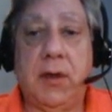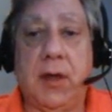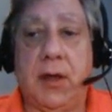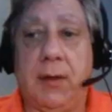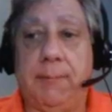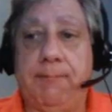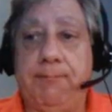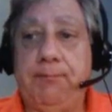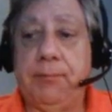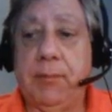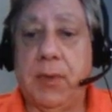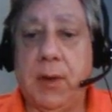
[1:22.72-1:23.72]

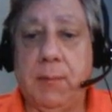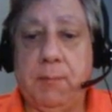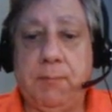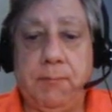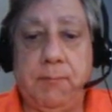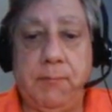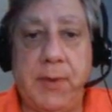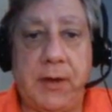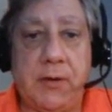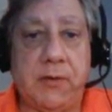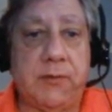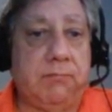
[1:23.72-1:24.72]

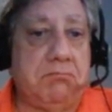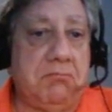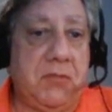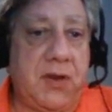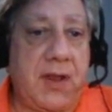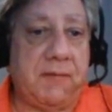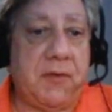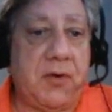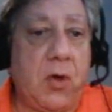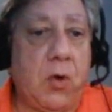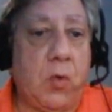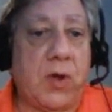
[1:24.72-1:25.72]
and you never
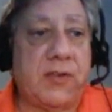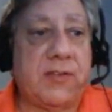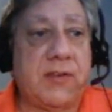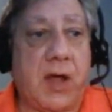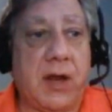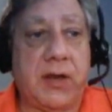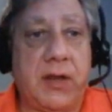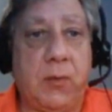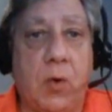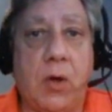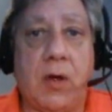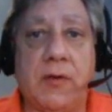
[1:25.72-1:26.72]
know what's on the
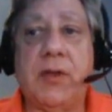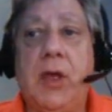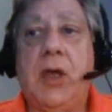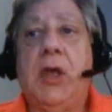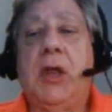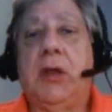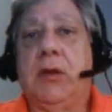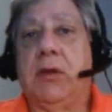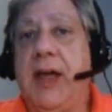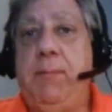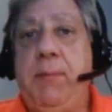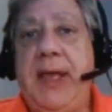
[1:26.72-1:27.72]
walls.
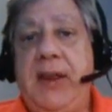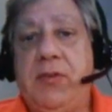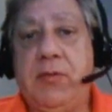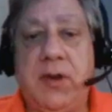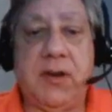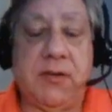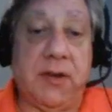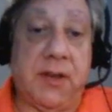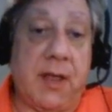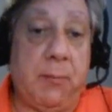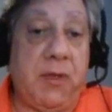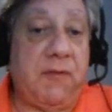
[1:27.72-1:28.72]
Lead paint traditionally
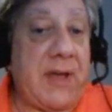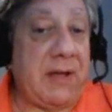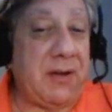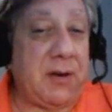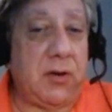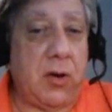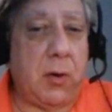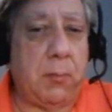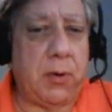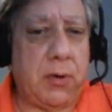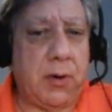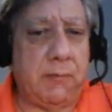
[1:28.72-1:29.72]
can be found in a
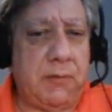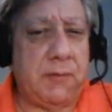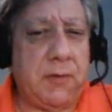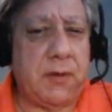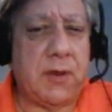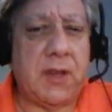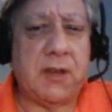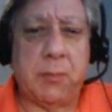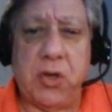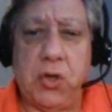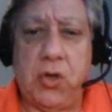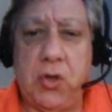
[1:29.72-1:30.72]
number of different things,
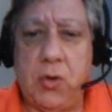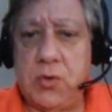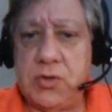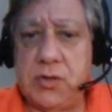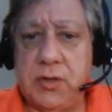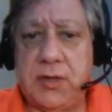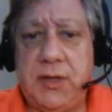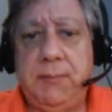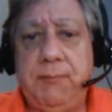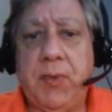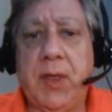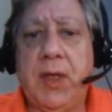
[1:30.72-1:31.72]
but
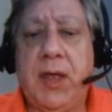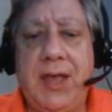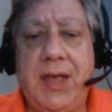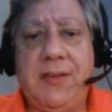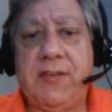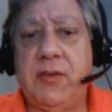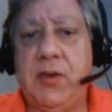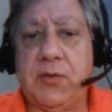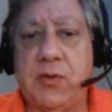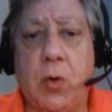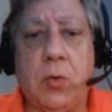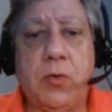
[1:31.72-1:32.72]
usually it's in
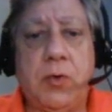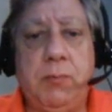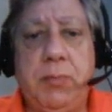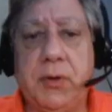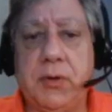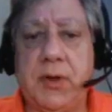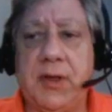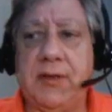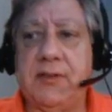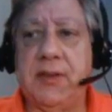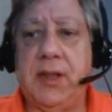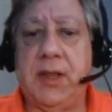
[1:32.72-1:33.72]
those older
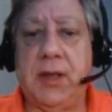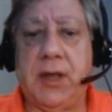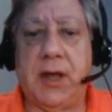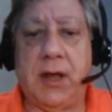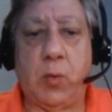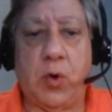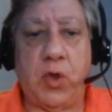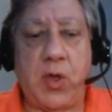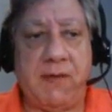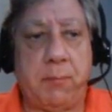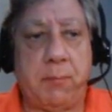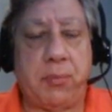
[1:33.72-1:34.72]
buildings where you
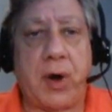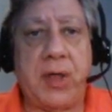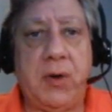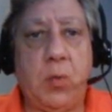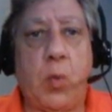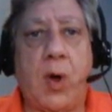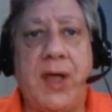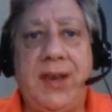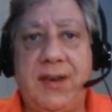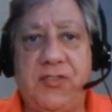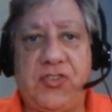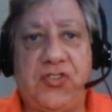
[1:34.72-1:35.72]
have bright
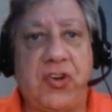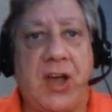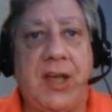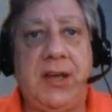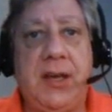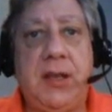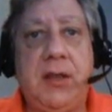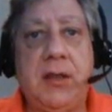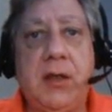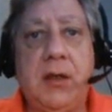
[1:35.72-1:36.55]
white, shiny